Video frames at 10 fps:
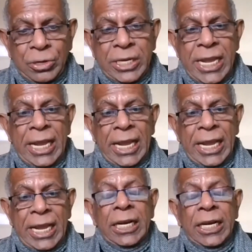Okay,
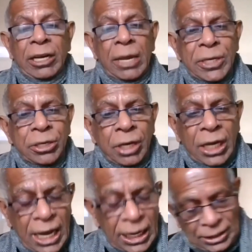now coming to
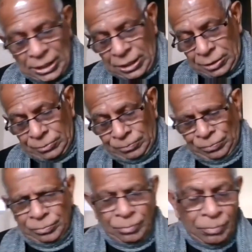Qatar,
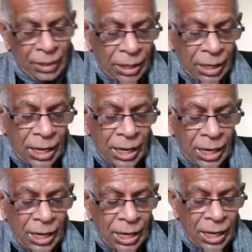
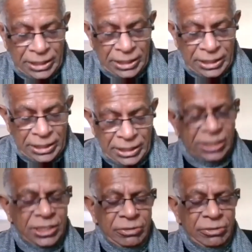I have written
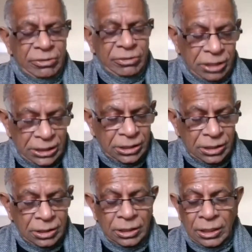extensively about it.
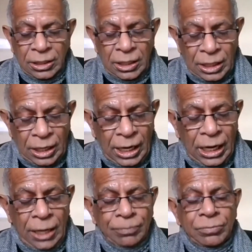
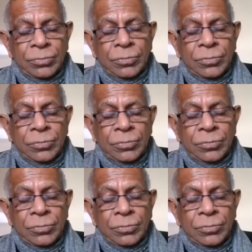I